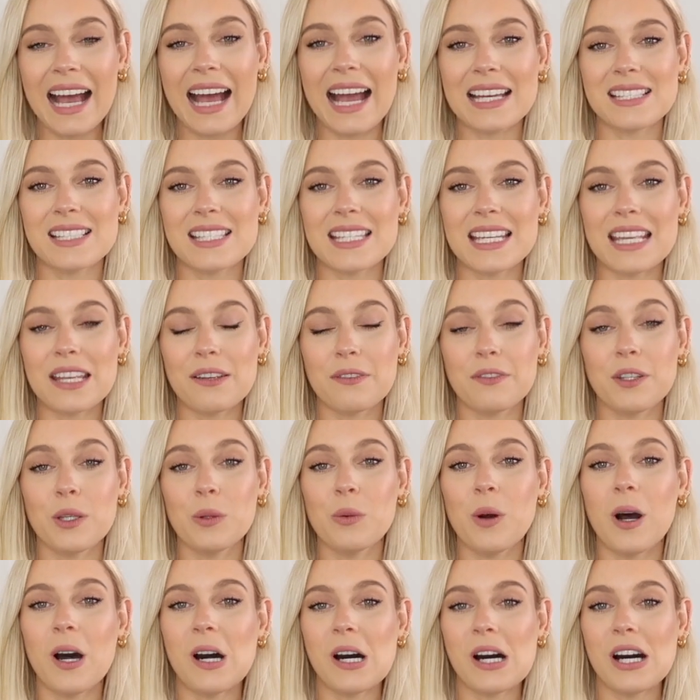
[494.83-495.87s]
And if
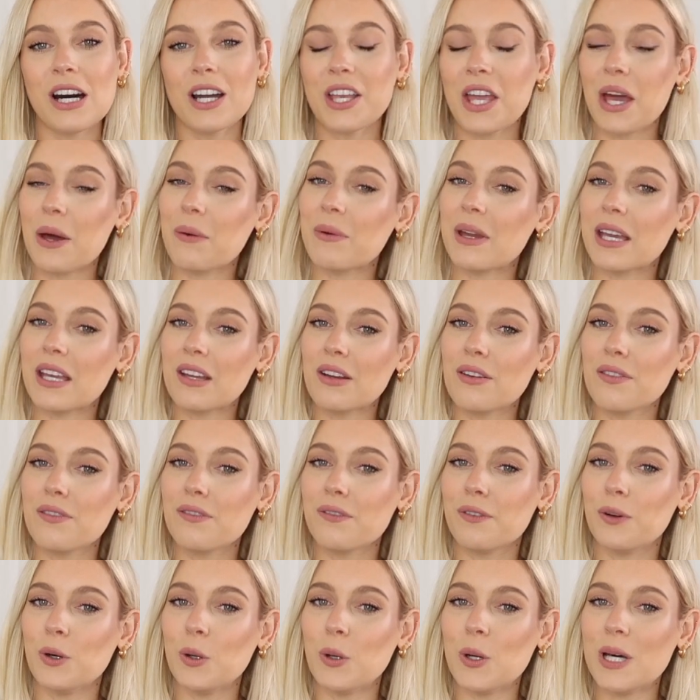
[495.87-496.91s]
you are going
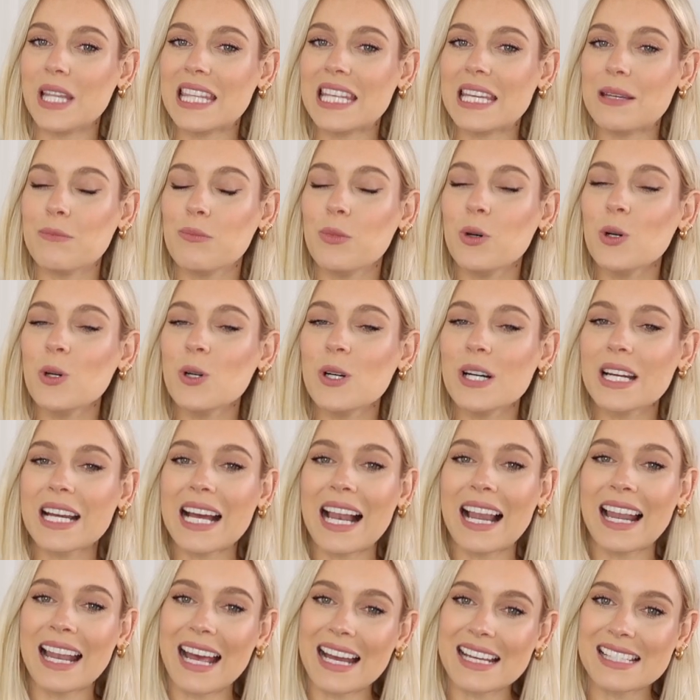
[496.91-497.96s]
for the more
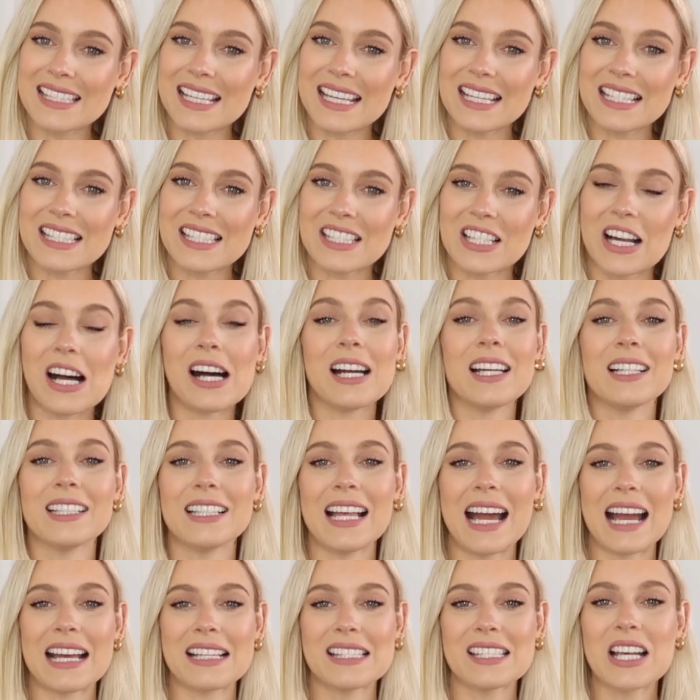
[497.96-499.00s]
classic
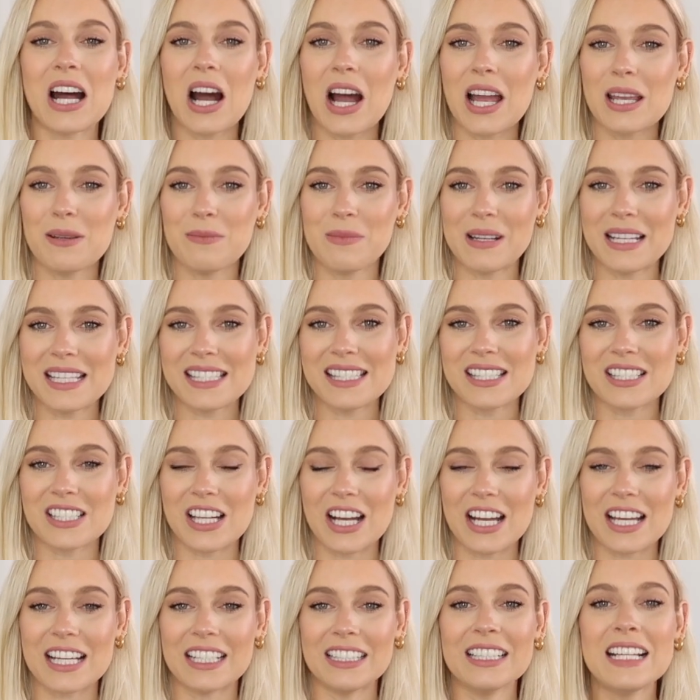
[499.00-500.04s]
style and timeless
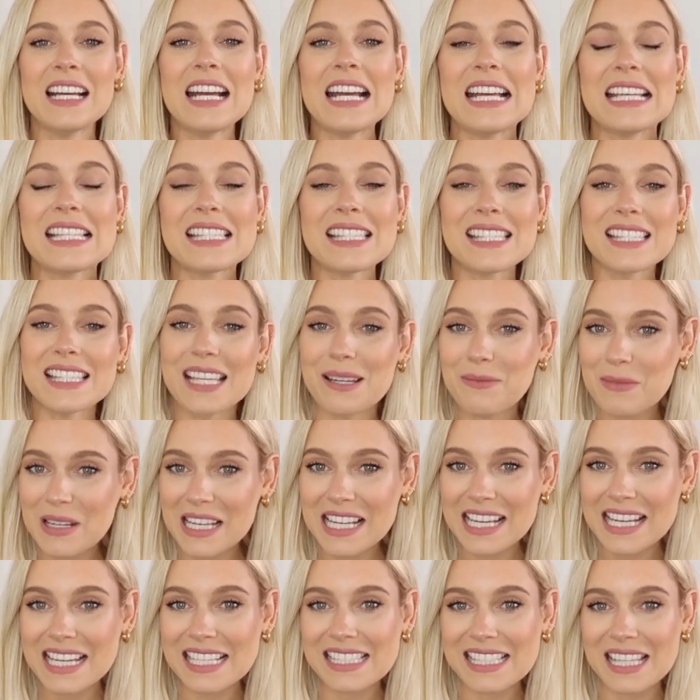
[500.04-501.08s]
style,
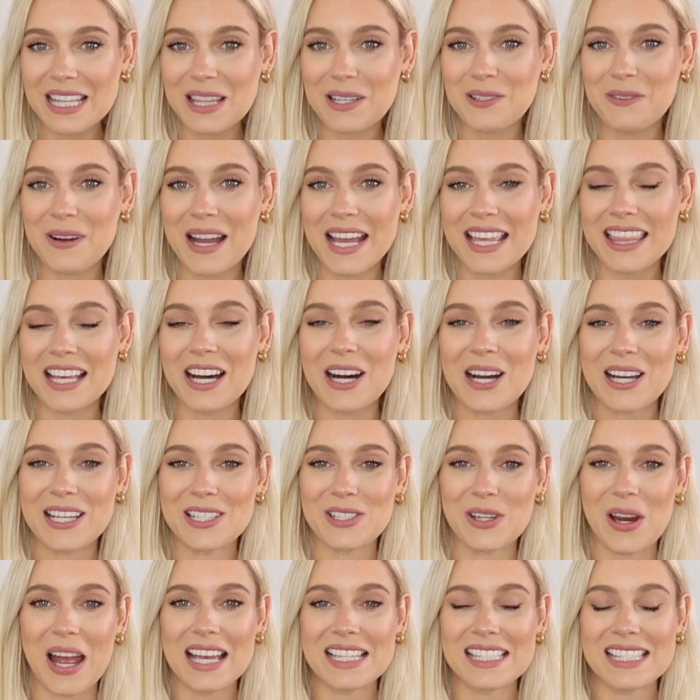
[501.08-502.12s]
similar to the way that I
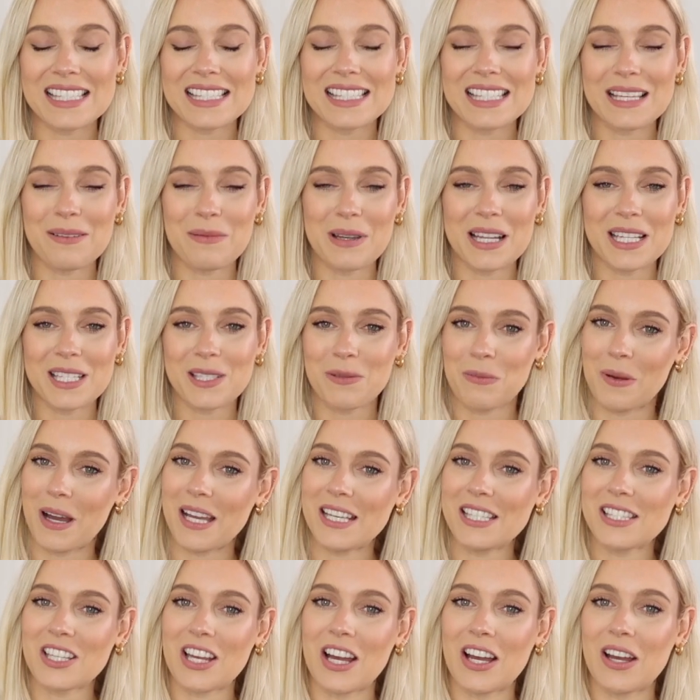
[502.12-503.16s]
dress and similar to
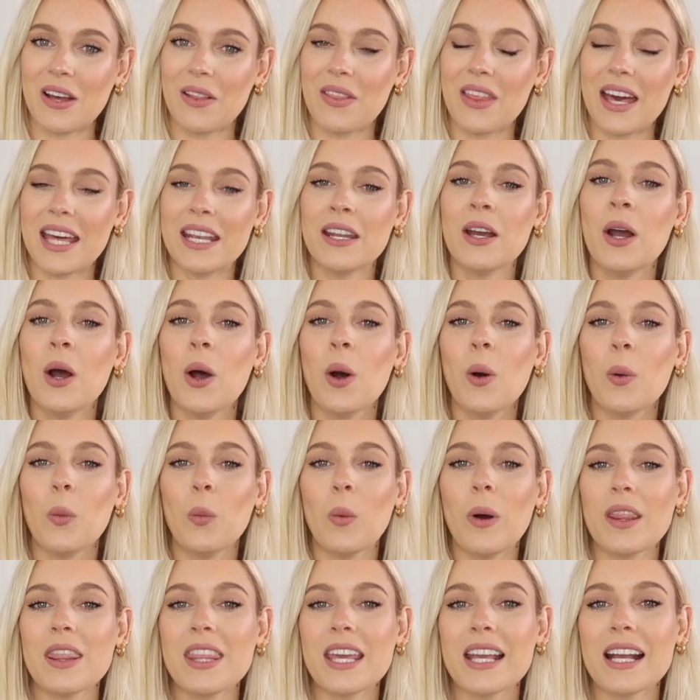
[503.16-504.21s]
my style, then
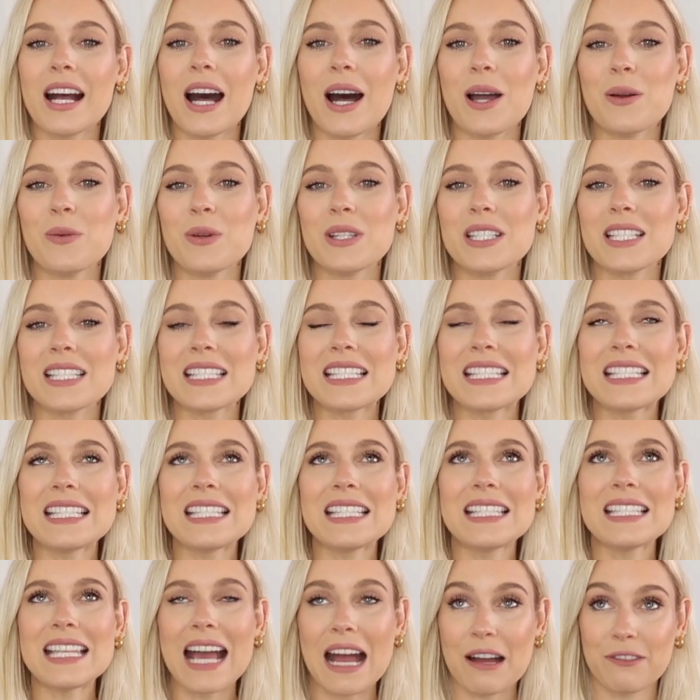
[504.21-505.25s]
one thing I would
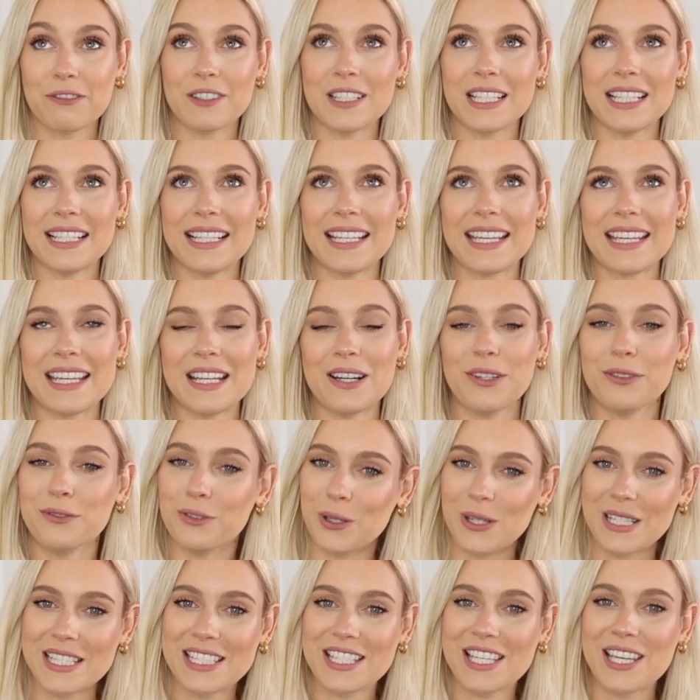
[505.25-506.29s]
definitely
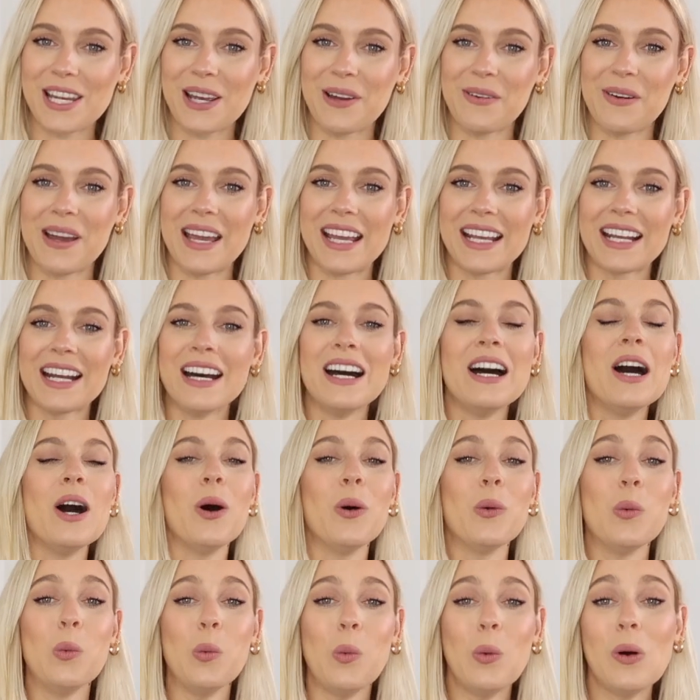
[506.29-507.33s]
avoid doing,
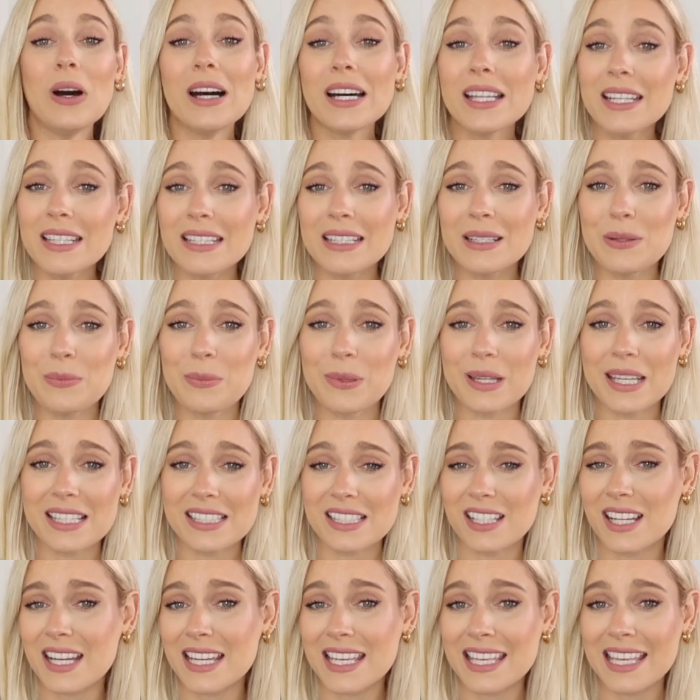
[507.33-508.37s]
one,
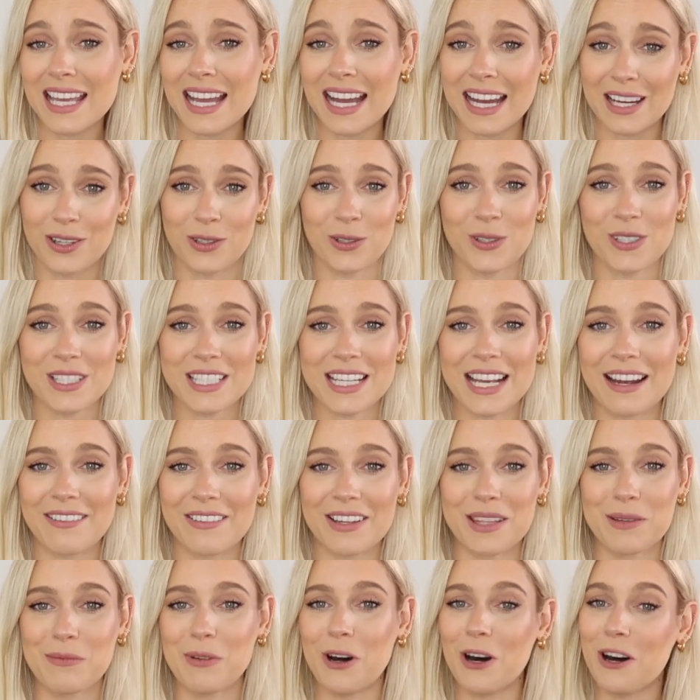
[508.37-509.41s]
because I cannot
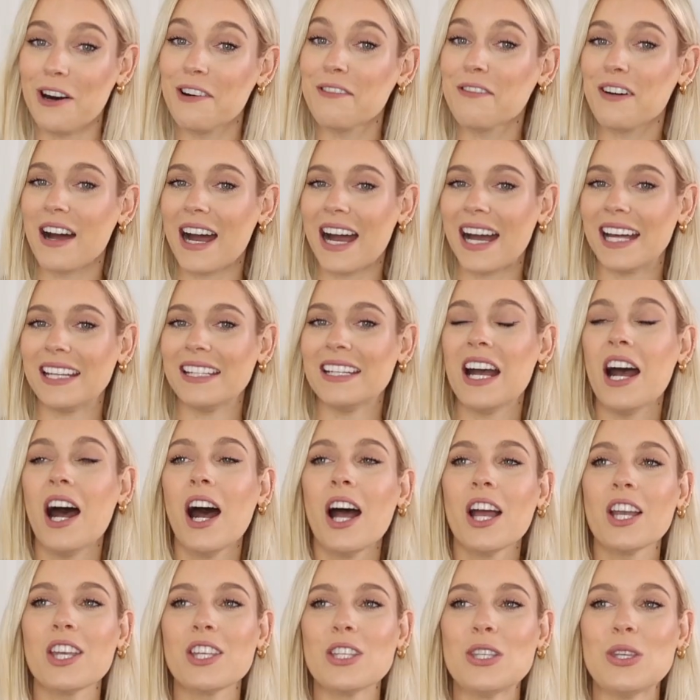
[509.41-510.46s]
carry them off and
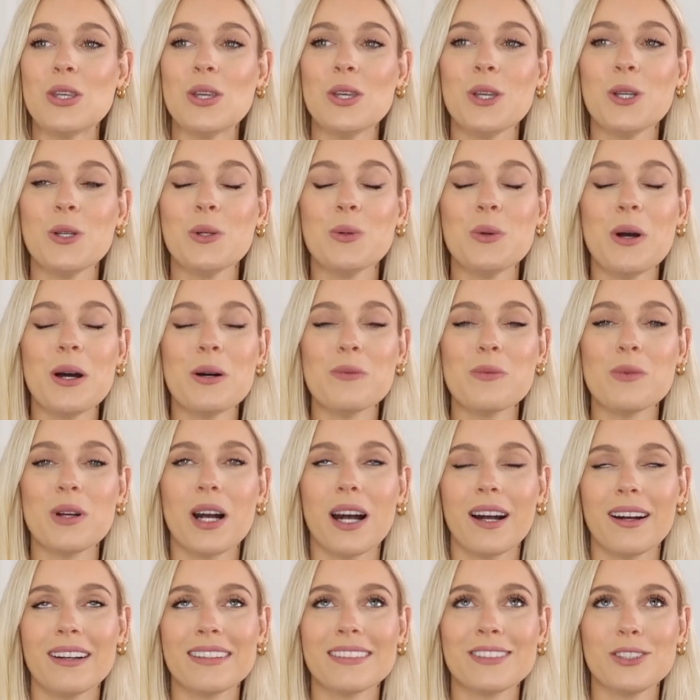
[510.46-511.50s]
you're
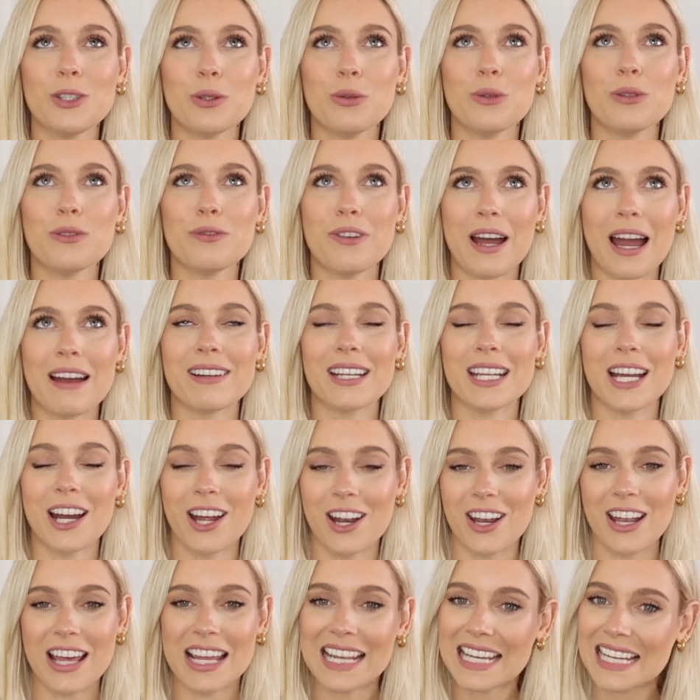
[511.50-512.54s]
very
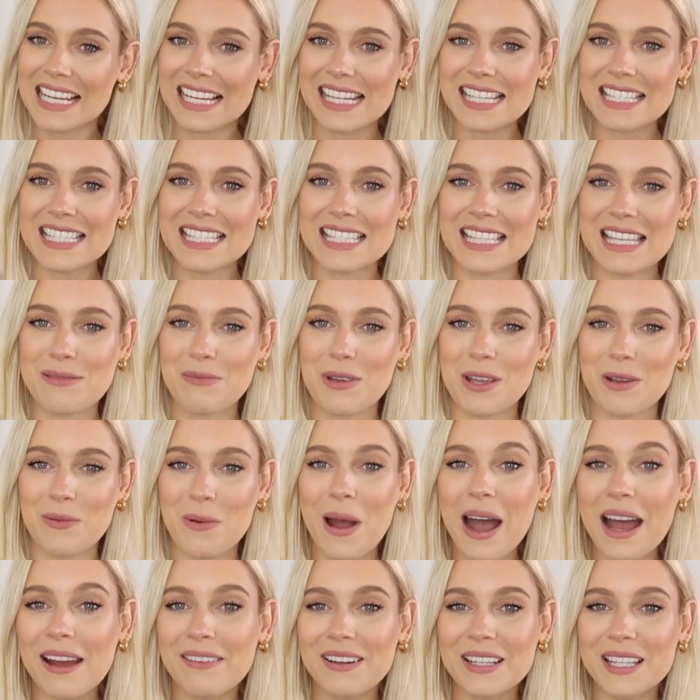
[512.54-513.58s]
unlikely to see me
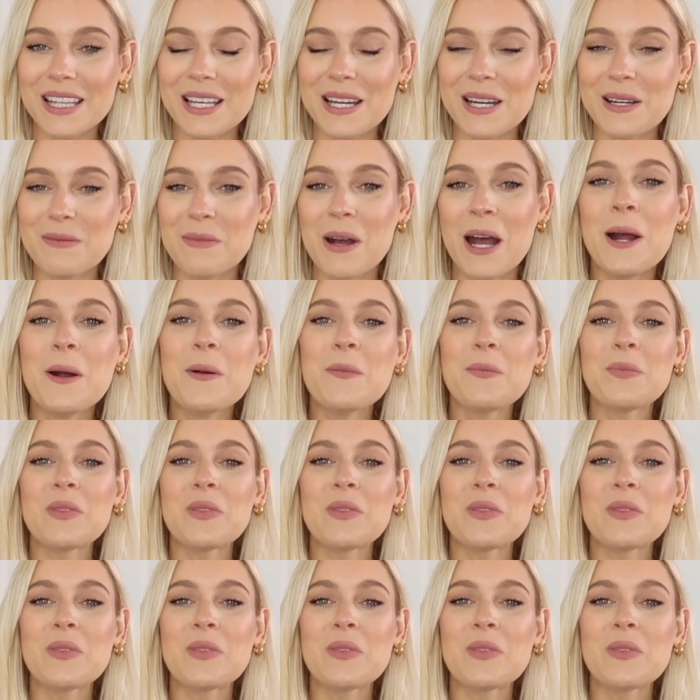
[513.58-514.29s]
wearing them,